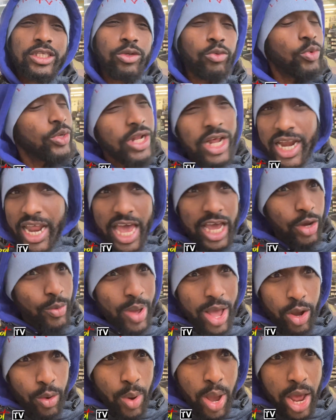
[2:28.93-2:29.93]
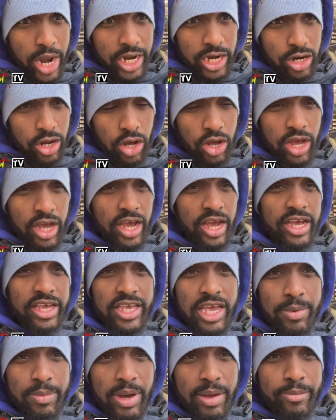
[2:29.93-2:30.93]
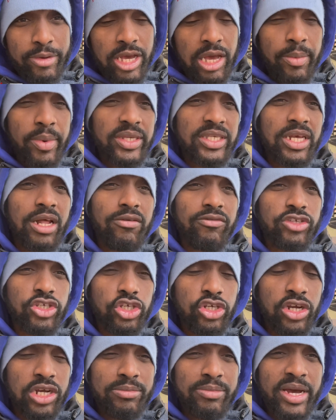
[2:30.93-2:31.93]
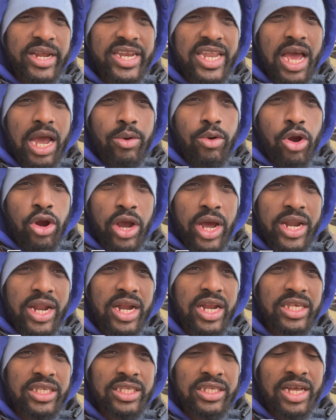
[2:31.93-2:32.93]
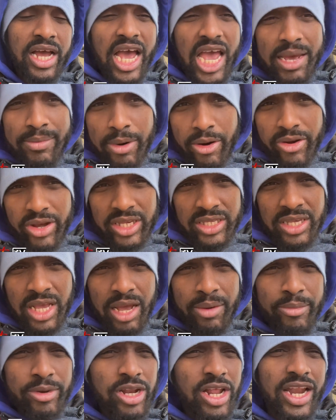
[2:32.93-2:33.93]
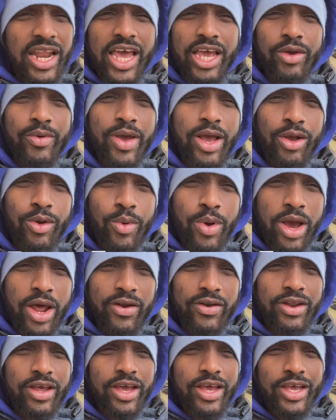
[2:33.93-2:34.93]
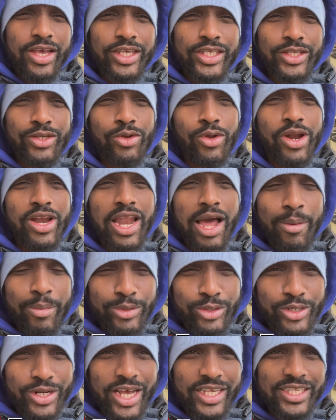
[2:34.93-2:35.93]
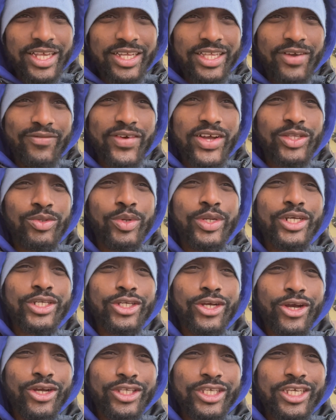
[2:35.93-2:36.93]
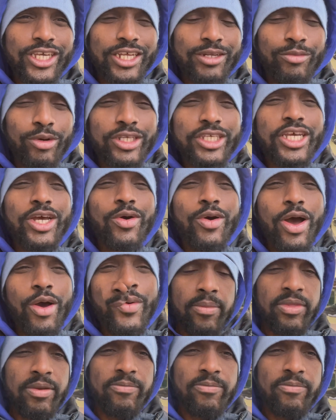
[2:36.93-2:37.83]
We don't like where I'm going enough. Yeah, man, big up yourself, trade. Man, they work and I listen. I am Eric Sang. We don't like where I'm going. So long, we do that song there from 2013. But yeah, what?